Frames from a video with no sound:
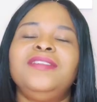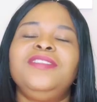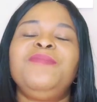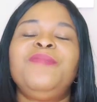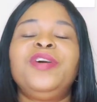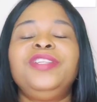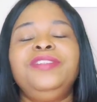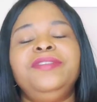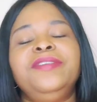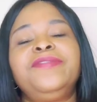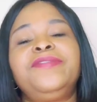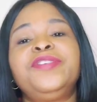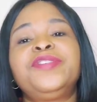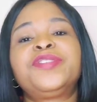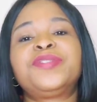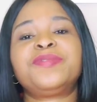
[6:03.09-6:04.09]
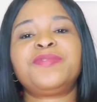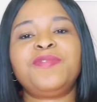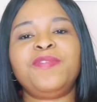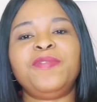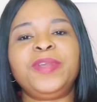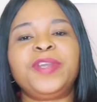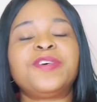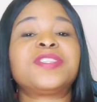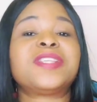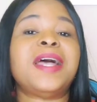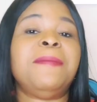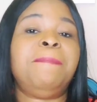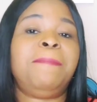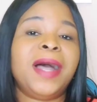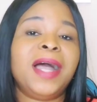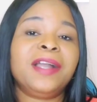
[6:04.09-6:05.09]
The money refused to go because
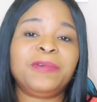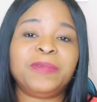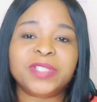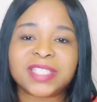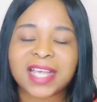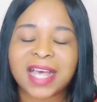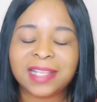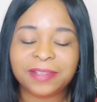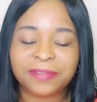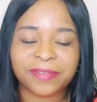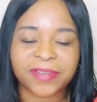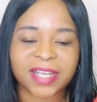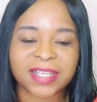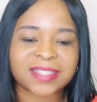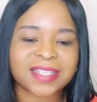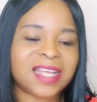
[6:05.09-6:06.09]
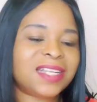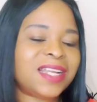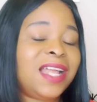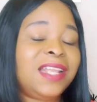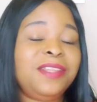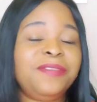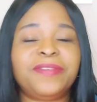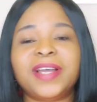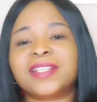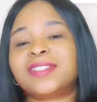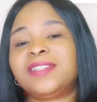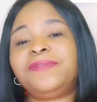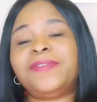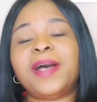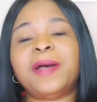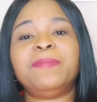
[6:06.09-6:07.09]
I bank with Halifax. And Halifax,
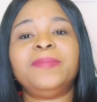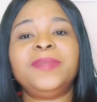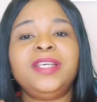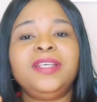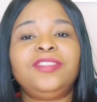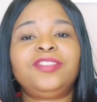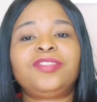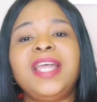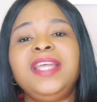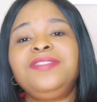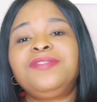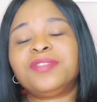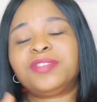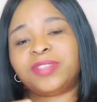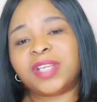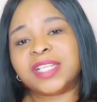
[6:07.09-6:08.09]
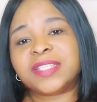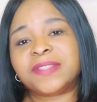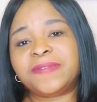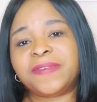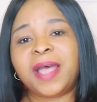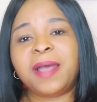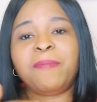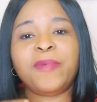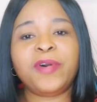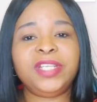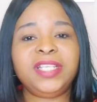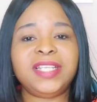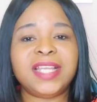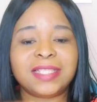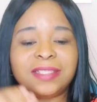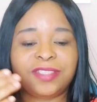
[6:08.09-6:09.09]
if I'm trying to transfer
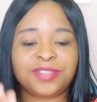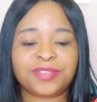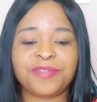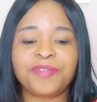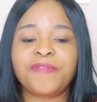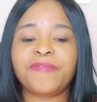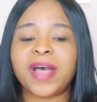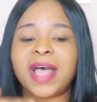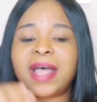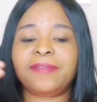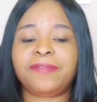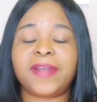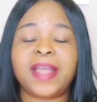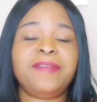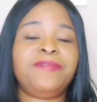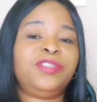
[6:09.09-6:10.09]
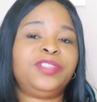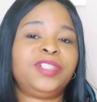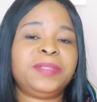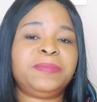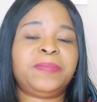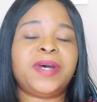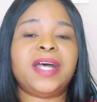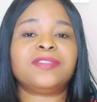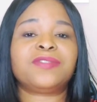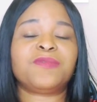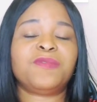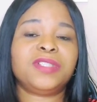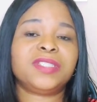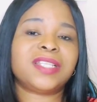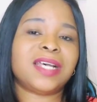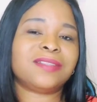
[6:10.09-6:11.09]
money that is over £500,
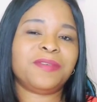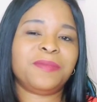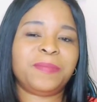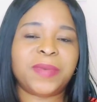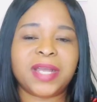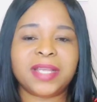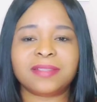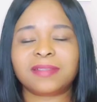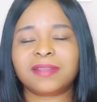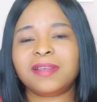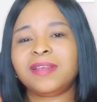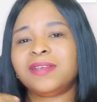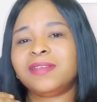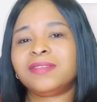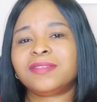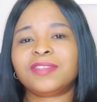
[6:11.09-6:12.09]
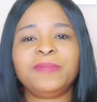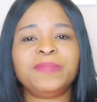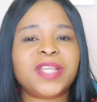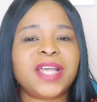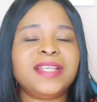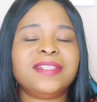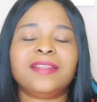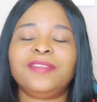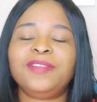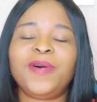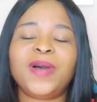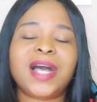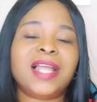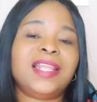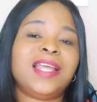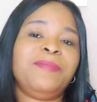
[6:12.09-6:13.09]
£1,000, sometimes they
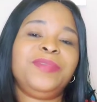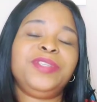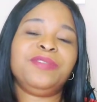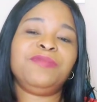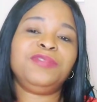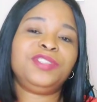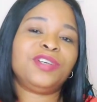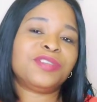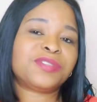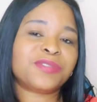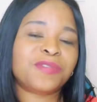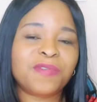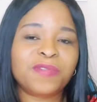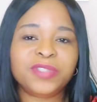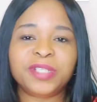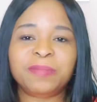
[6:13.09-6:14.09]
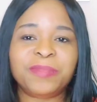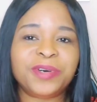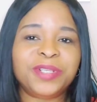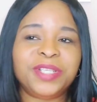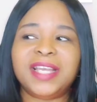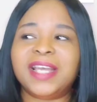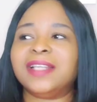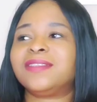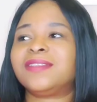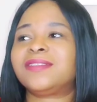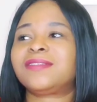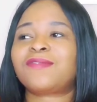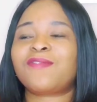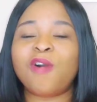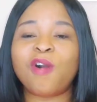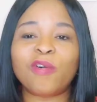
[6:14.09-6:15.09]
don't allow me. They will just hold the money and
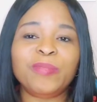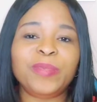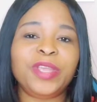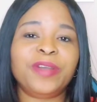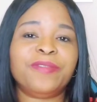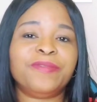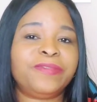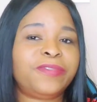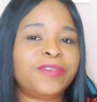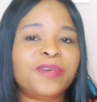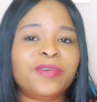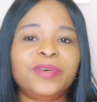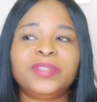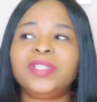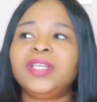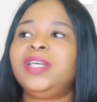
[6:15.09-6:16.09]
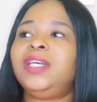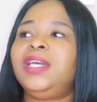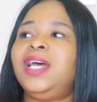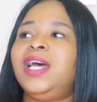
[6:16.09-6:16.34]
call me on phone.